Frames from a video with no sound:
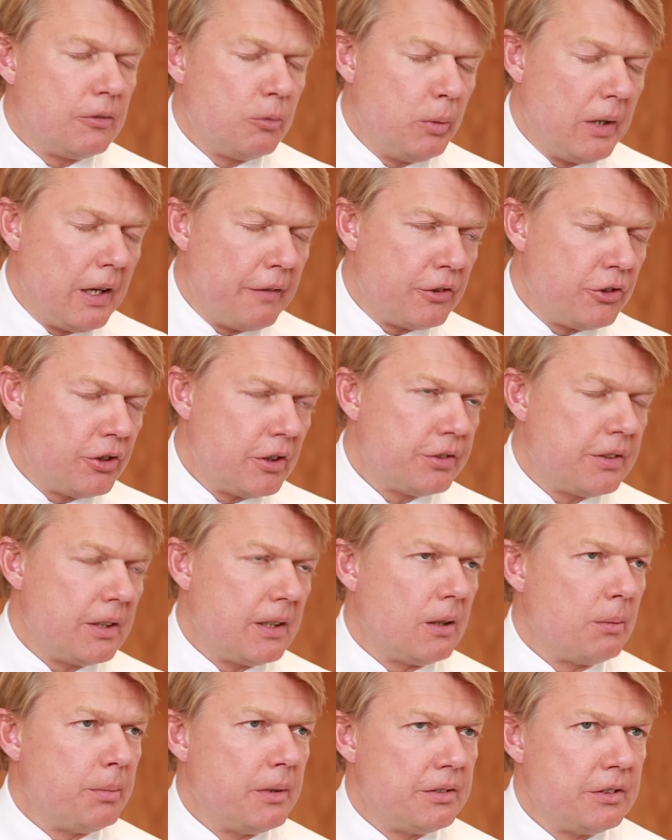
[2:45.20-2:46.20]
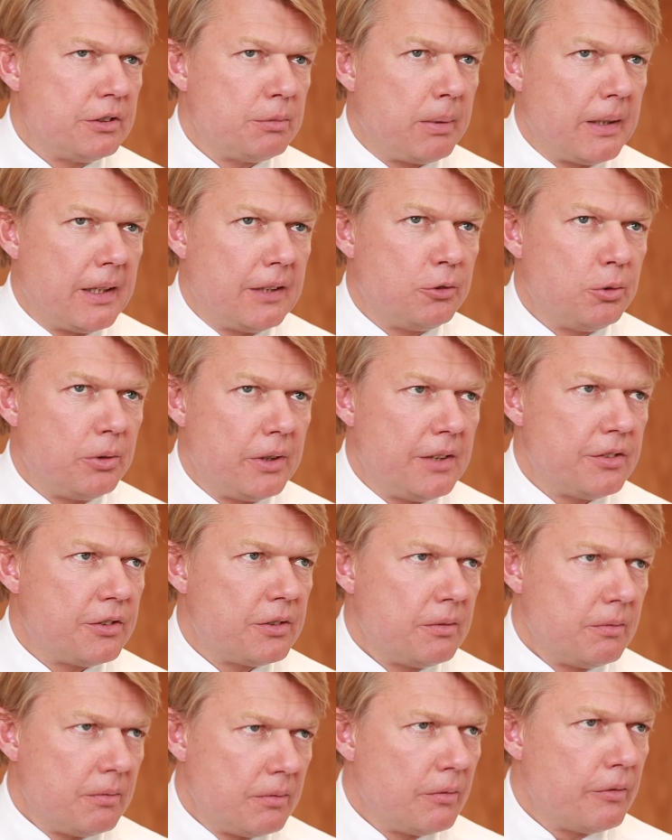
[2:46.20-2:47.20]
We have adjusted our business plan to reach
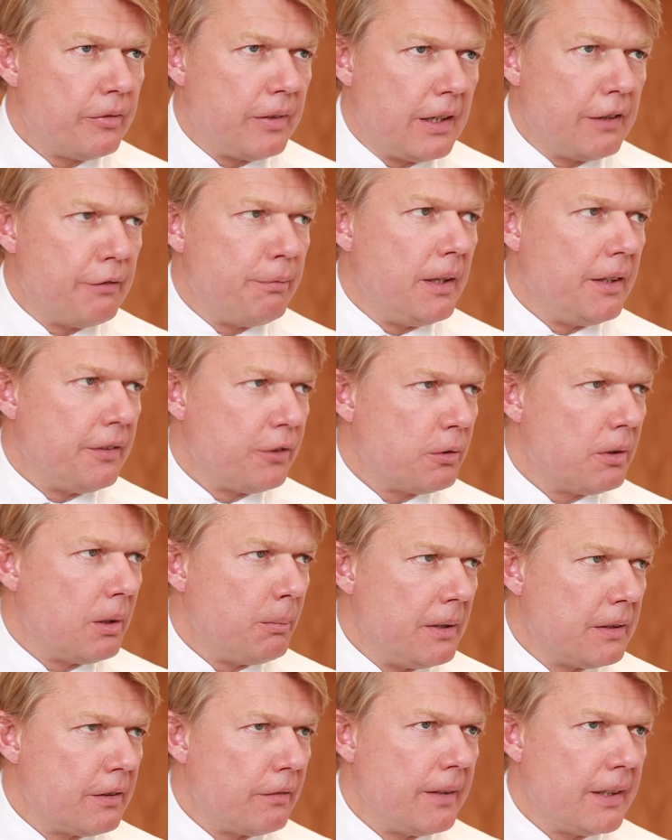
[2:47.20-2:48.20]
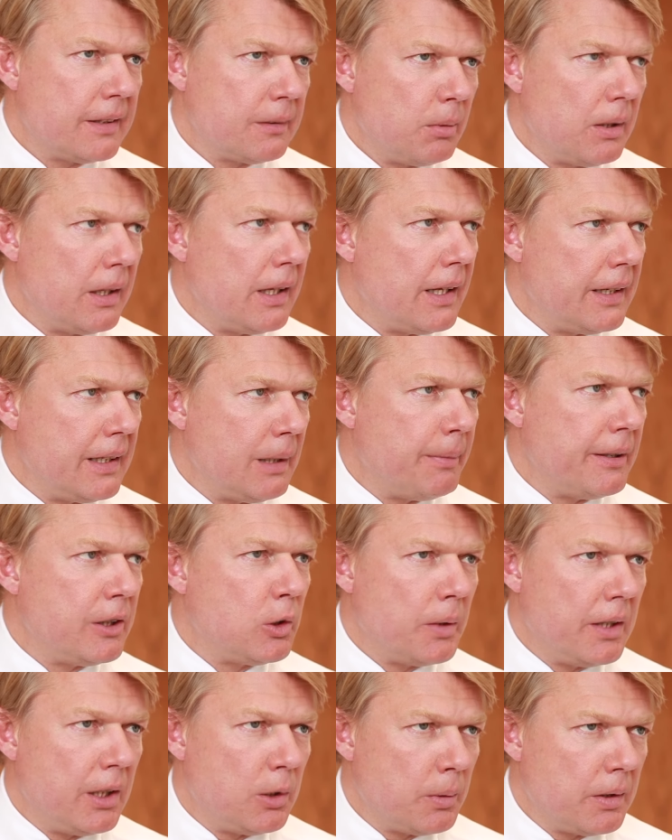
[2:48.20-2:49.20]
5 million square meters of lettable area by
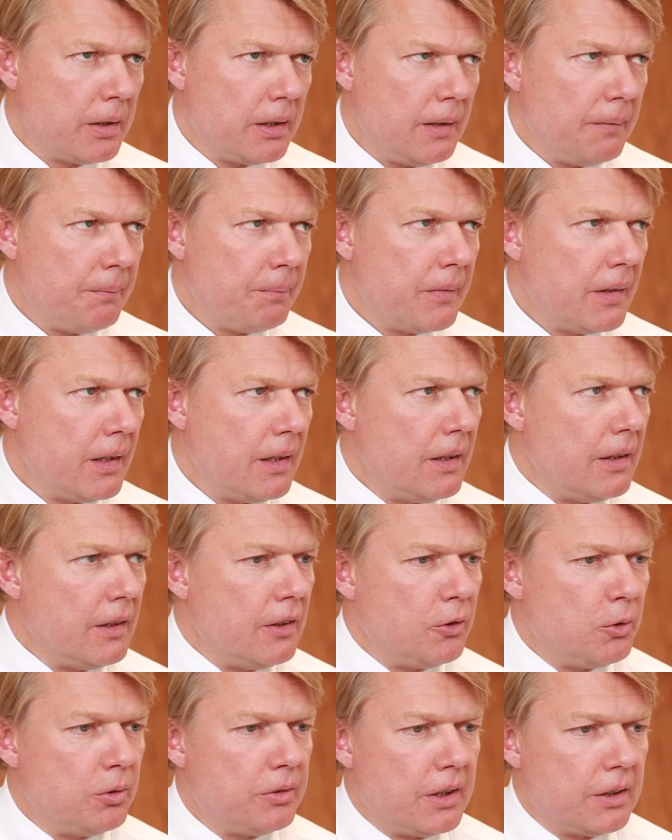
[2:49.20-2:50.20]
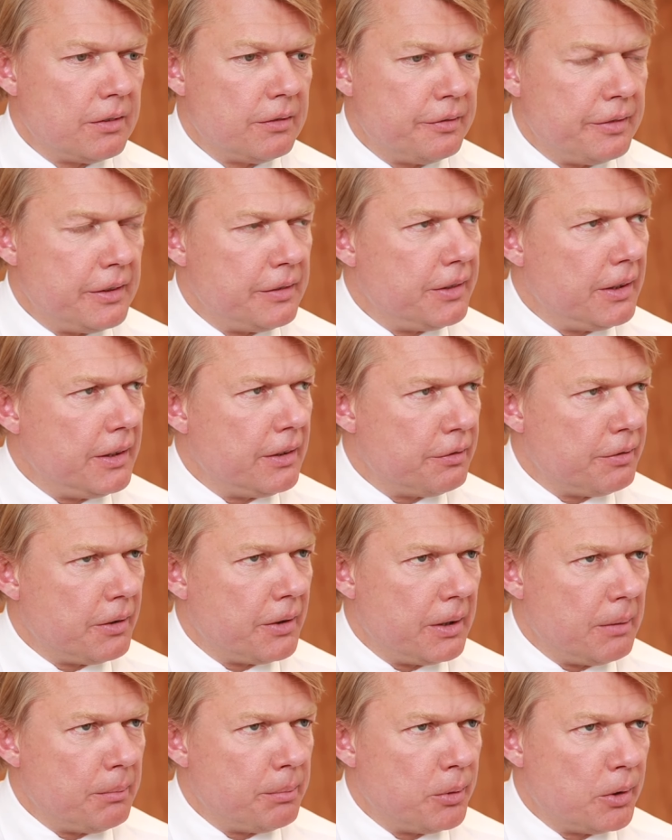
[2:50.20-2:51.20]
2020. 2015 is
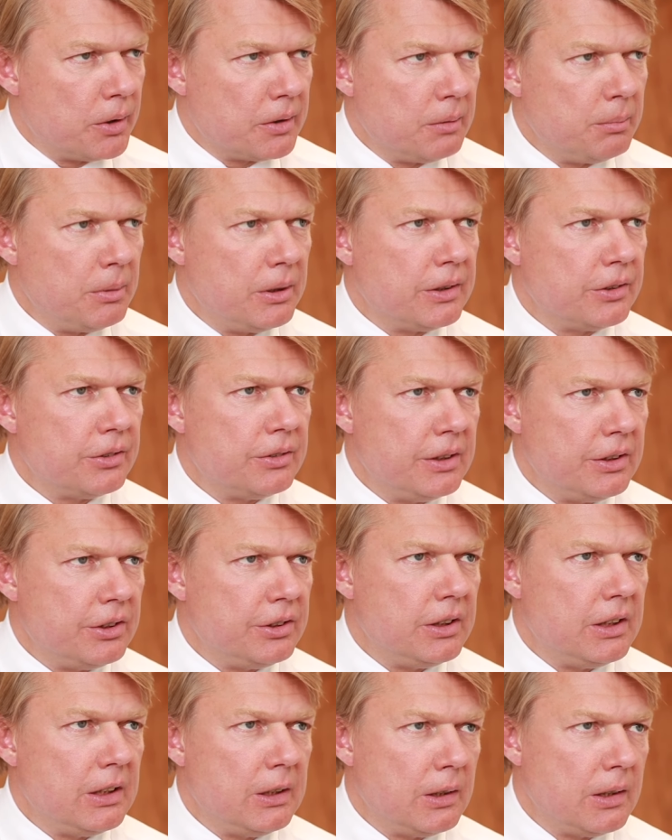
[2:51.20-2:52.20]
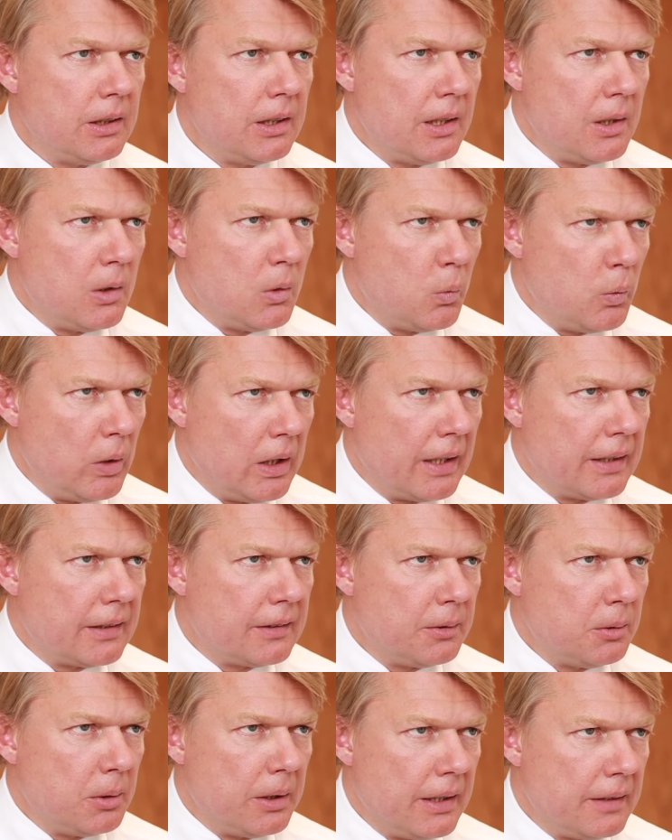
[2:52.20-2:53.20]
very important because this year we like
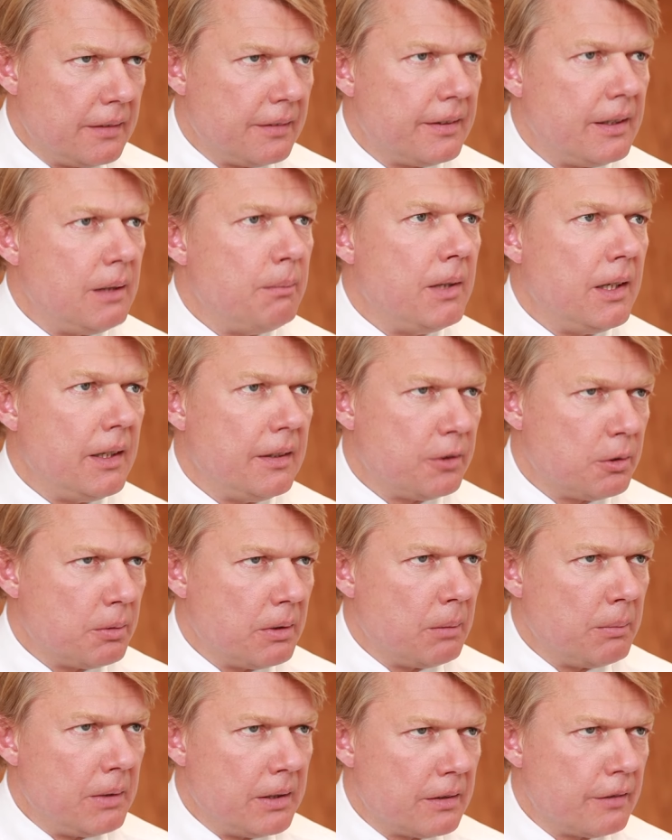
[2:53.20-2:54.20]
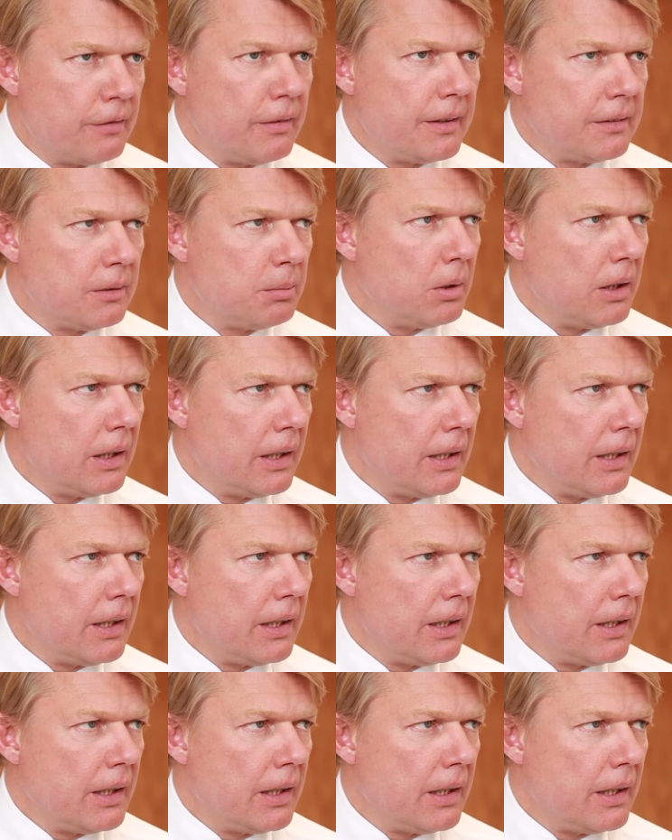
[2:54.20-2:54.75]
to hit 3 million square meters of lettable